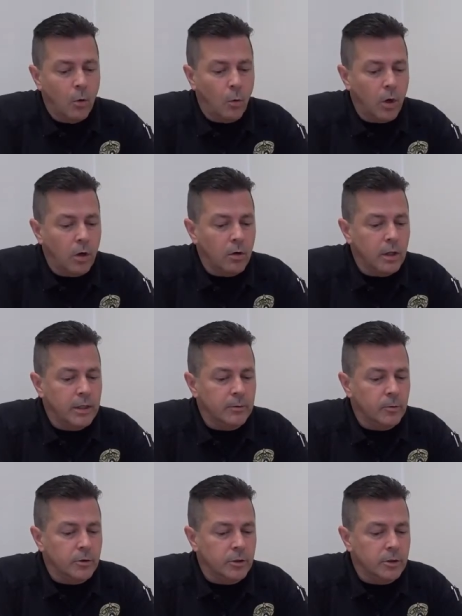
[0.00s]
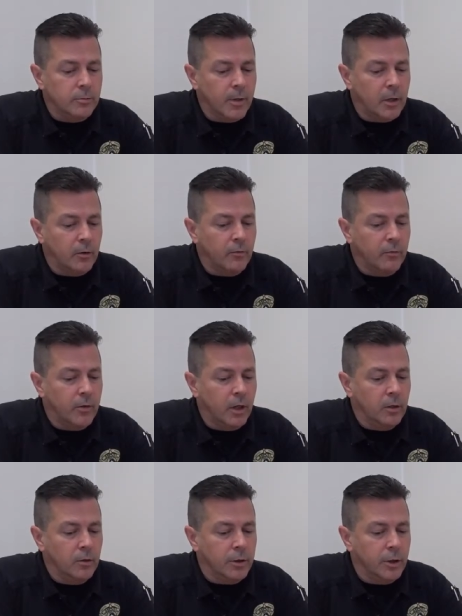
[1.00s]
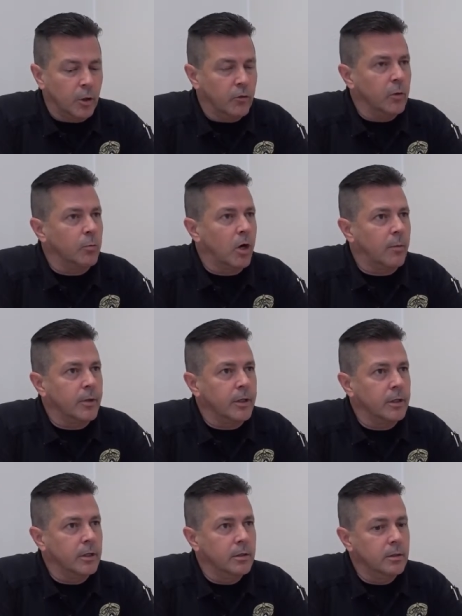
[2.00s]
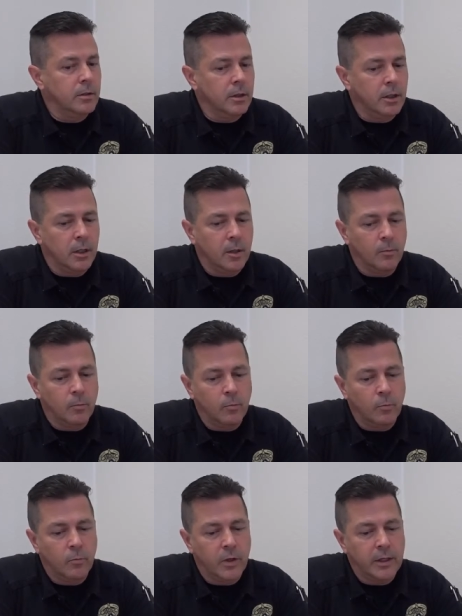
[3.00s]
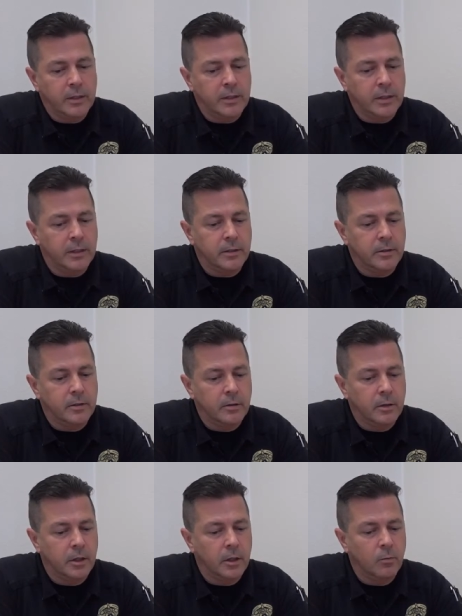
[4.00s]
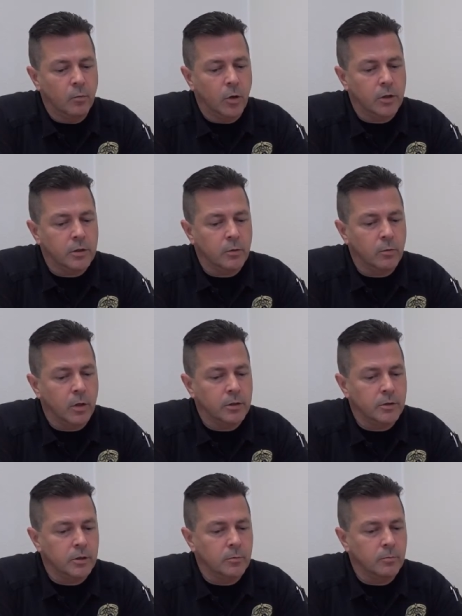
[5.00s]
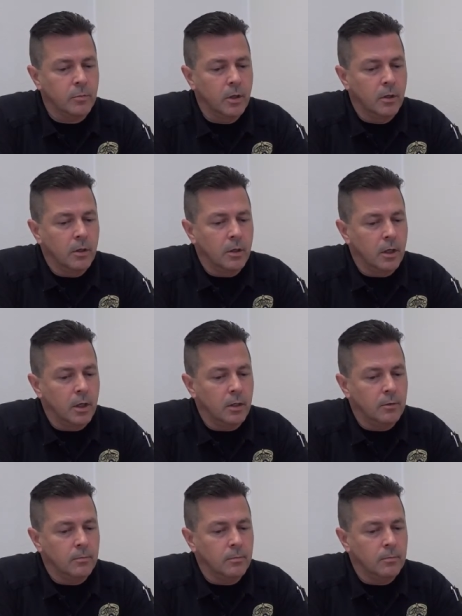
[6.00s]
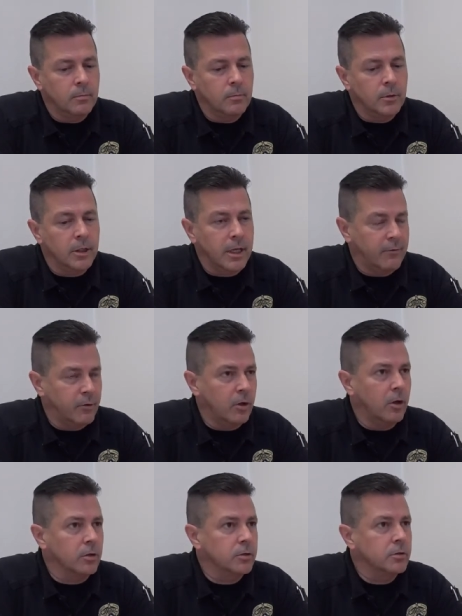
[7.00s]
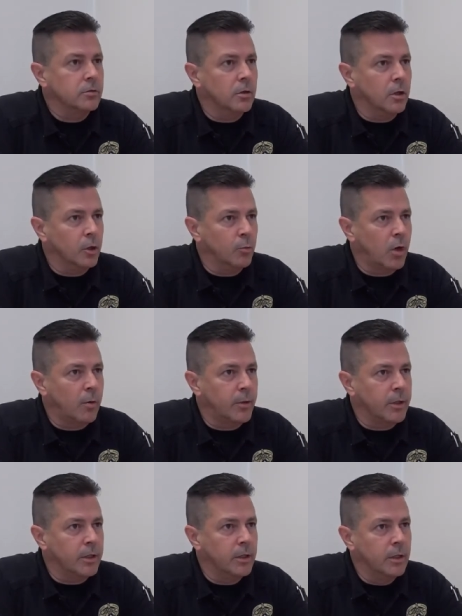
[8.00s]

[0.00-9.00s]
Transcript: Well, it was just a matter of uh, looking over the property. Um, they did um, want to run some uh, cadaver dogs on the property.